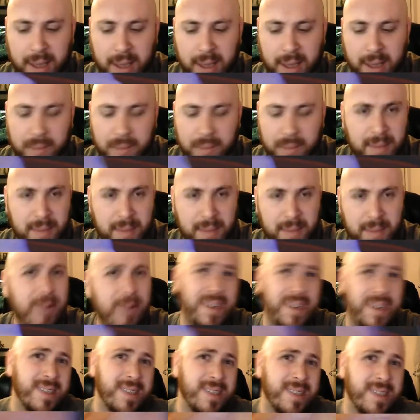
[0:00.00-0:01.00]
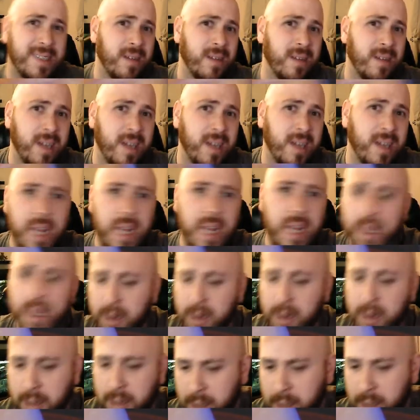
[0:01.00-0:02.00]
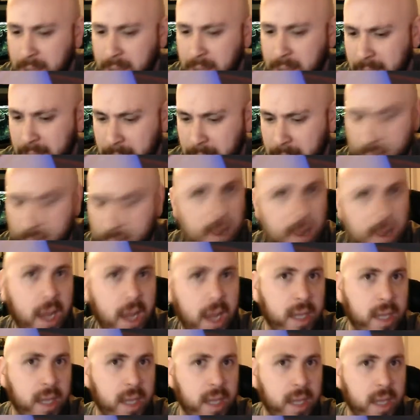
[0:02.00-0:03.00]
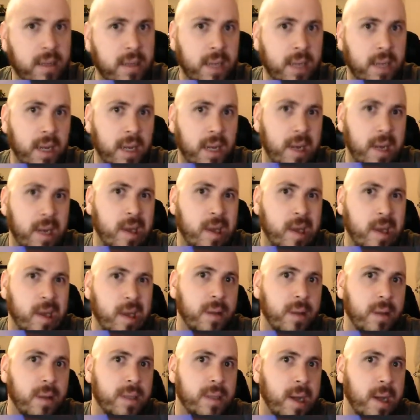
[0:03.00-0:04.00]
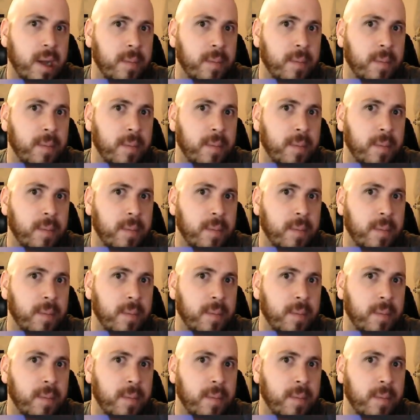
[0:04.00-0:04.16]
man, I would have sounded like an idiot. I sound like an idiot all the time.